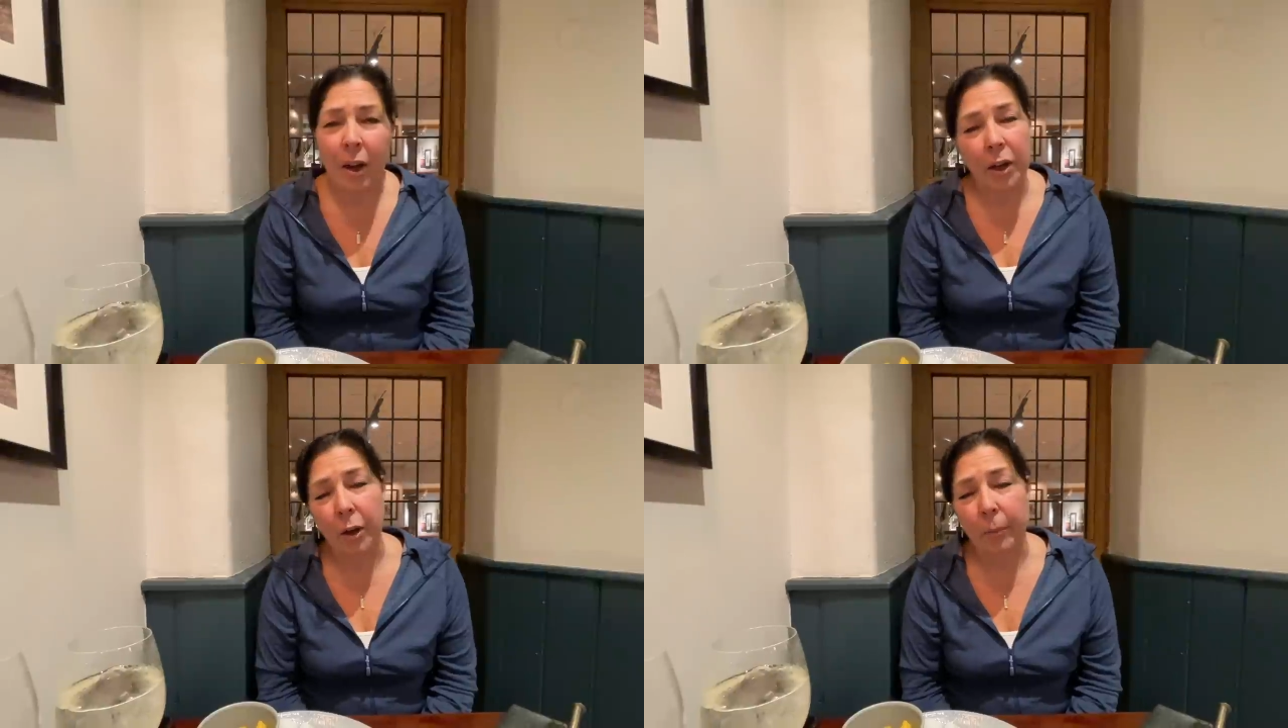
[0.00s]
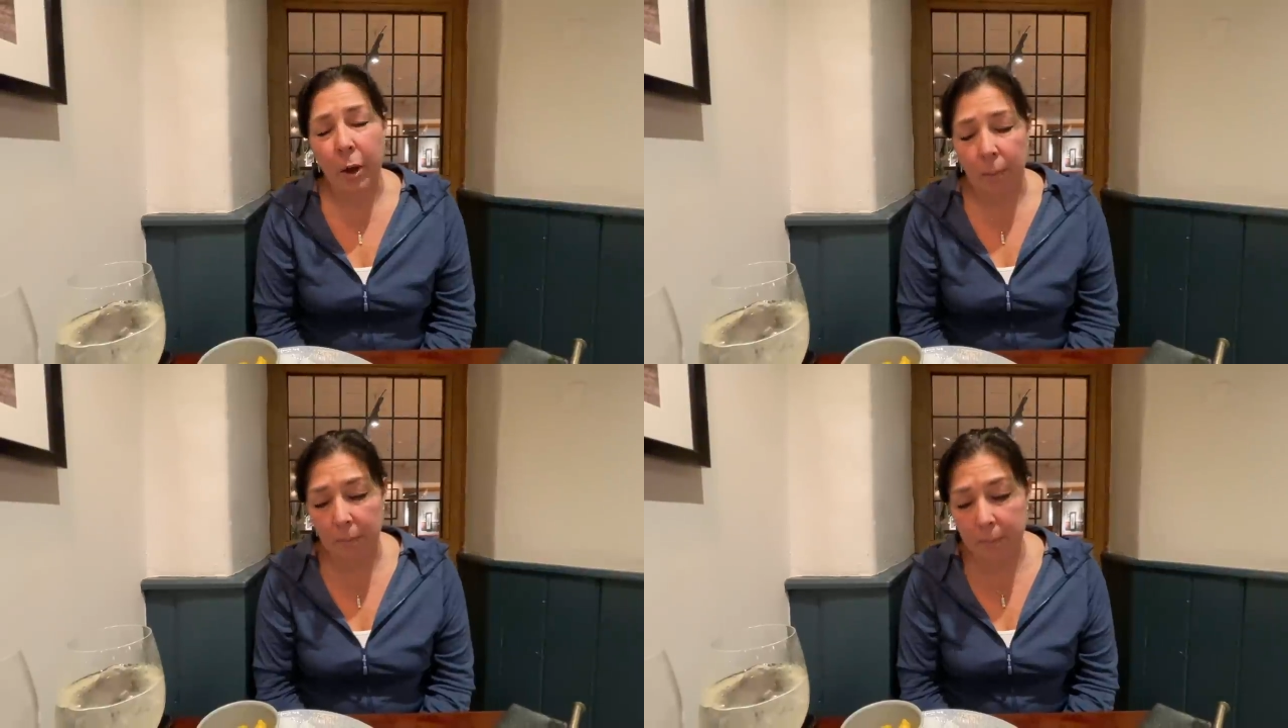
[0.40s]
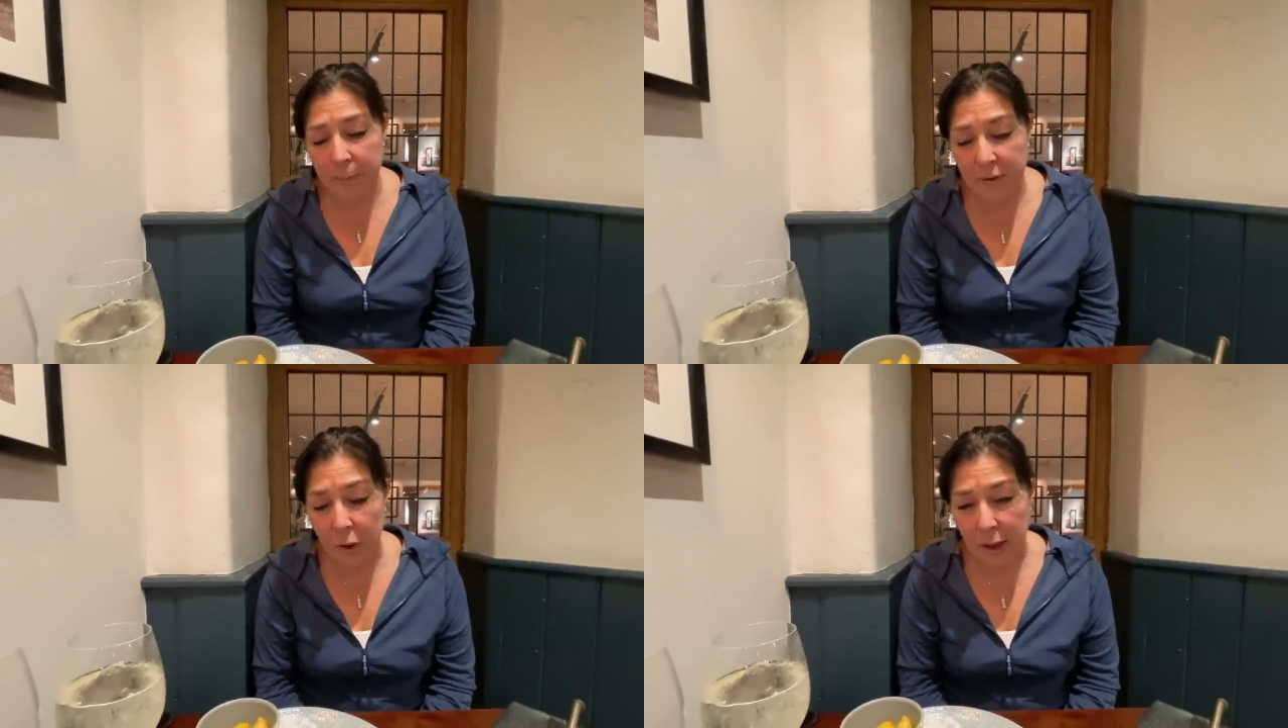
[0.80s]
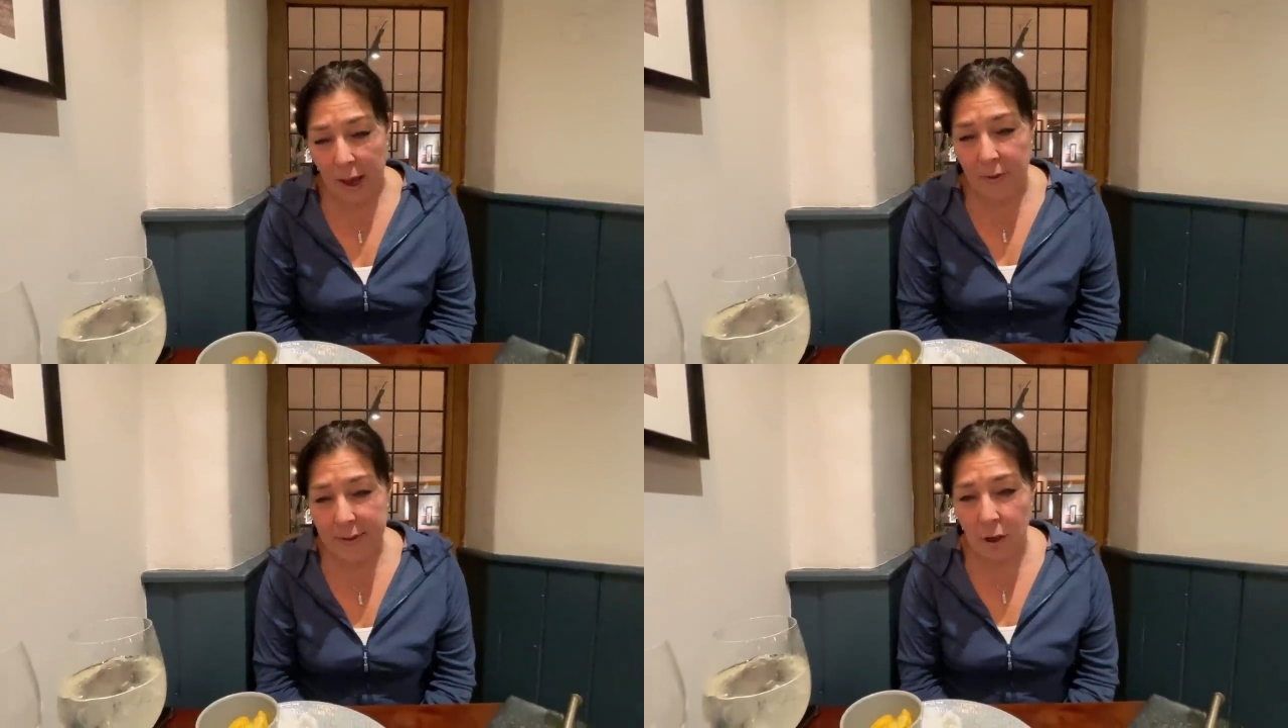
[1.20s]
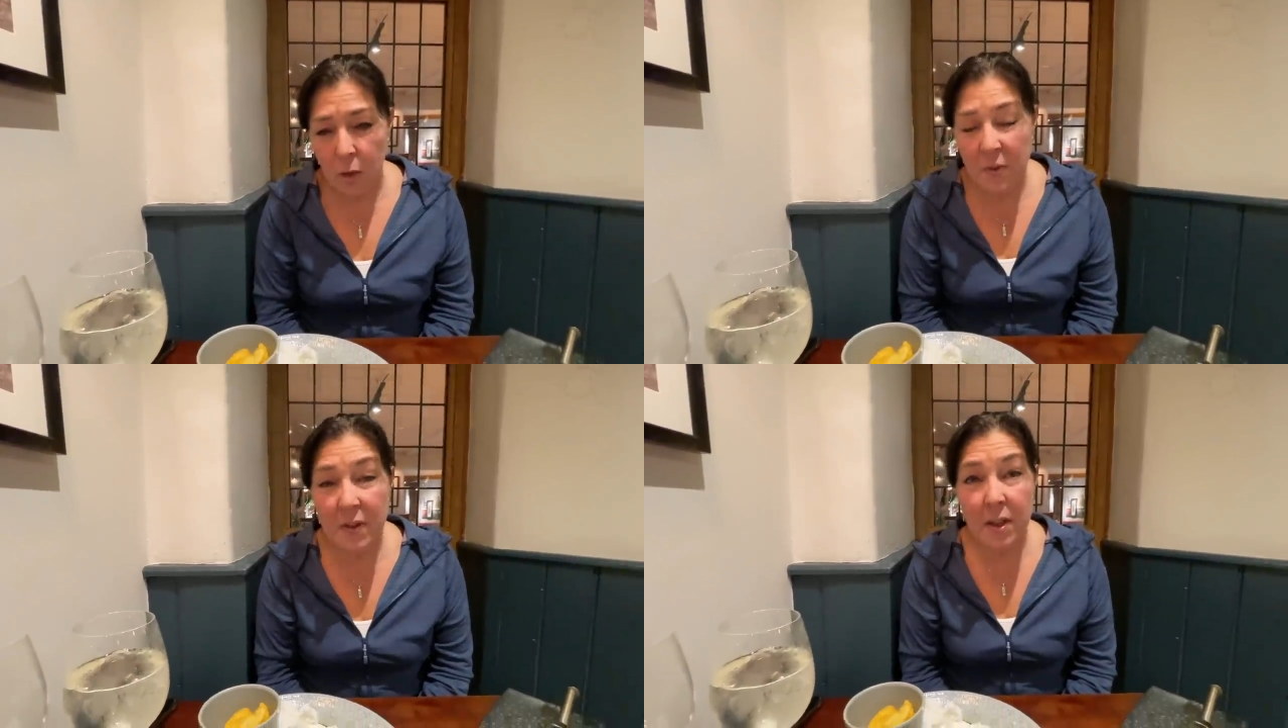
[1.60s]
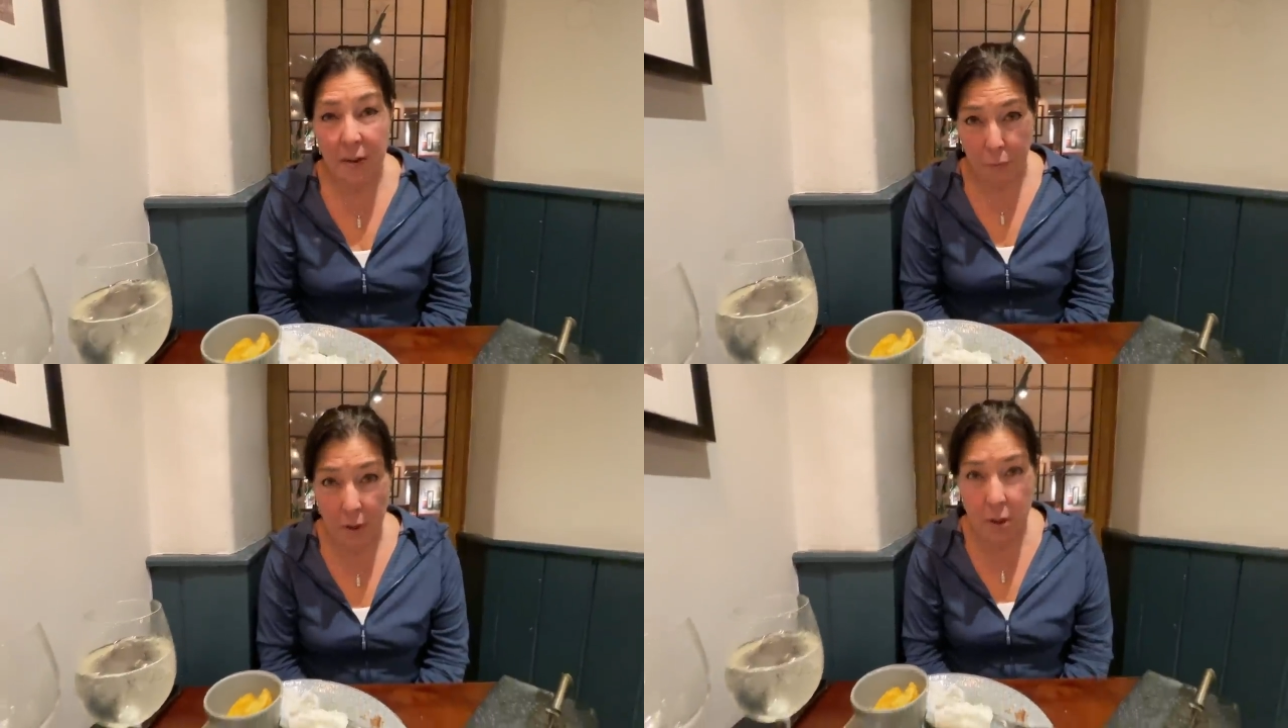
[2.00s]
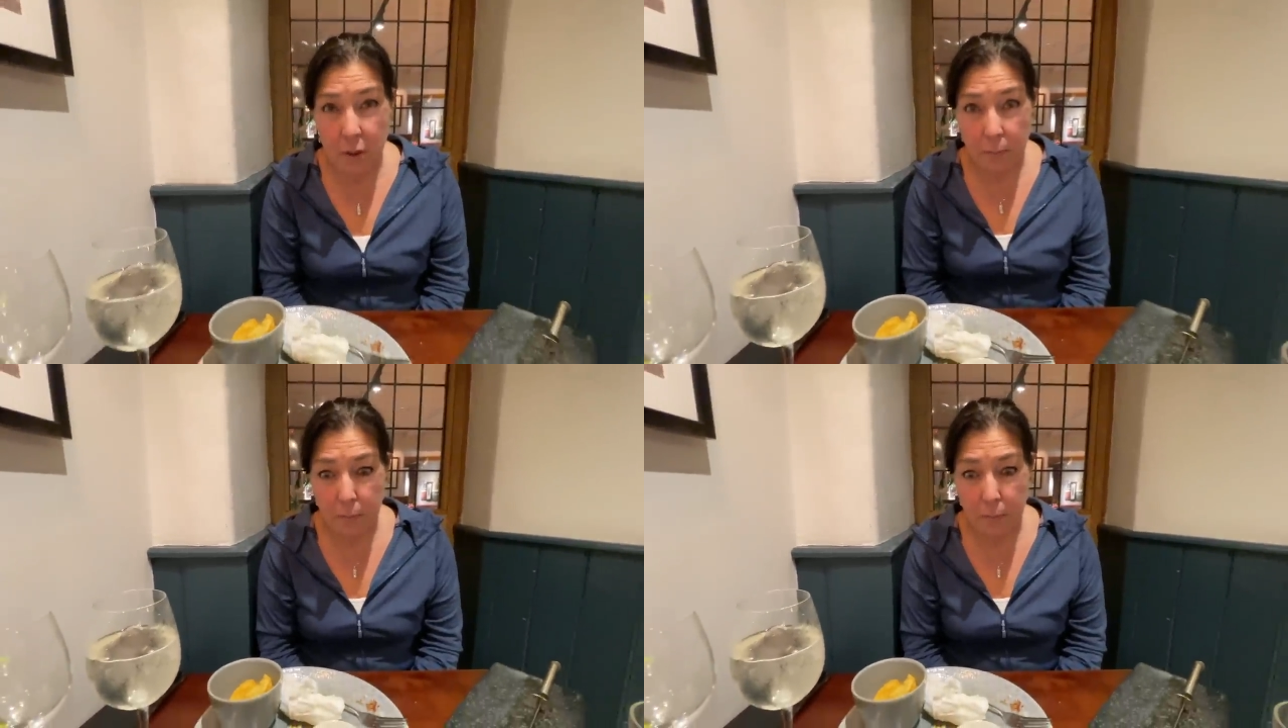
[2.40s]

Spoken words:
No, you don't, no. So yeah, the slaw was different.